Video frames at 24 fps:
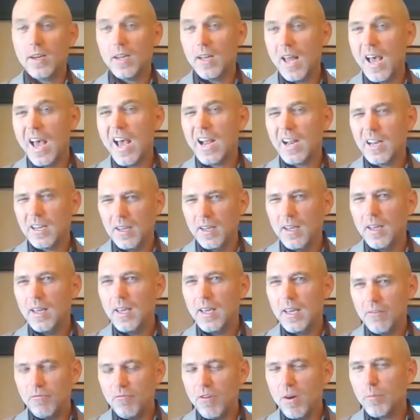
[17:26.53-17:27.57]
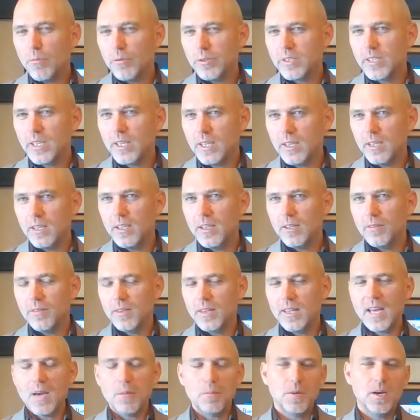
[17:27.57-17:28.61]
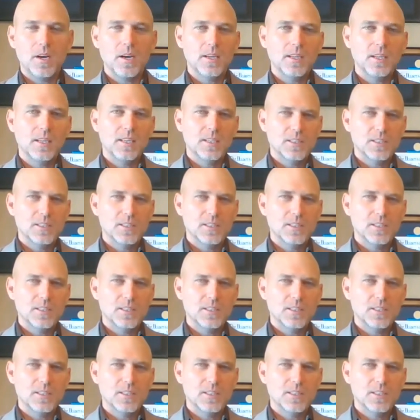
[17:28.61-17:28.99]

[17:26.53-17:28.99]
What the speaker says: lack a representative in that body.